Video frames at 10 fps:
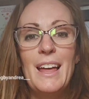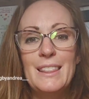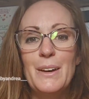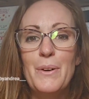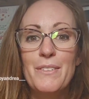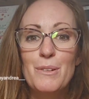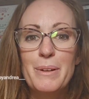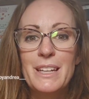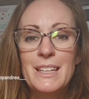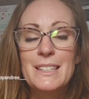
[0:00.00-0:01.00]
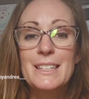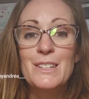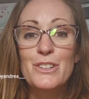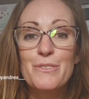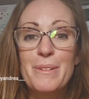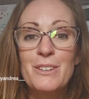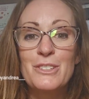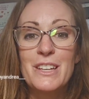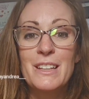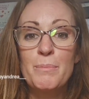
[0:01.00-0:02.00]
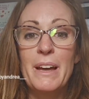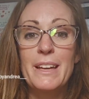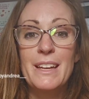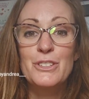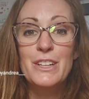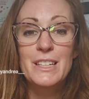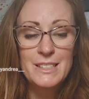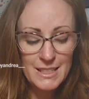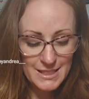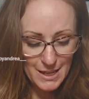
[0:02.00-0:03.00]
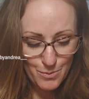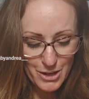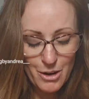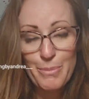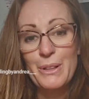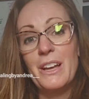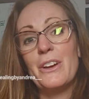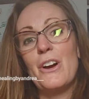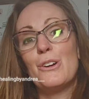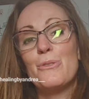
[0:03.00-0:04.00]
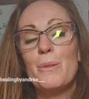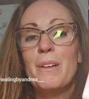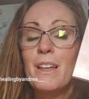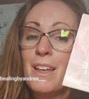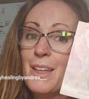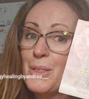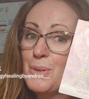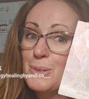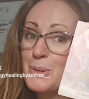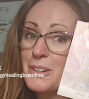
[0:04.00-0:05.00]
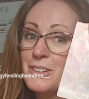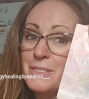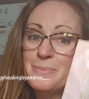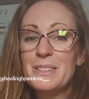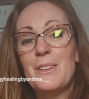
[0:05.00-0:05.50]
Hello everybody, it is Andrea from Energy Healing by Andrea, and today we are pulling a card from the Rose Oracle.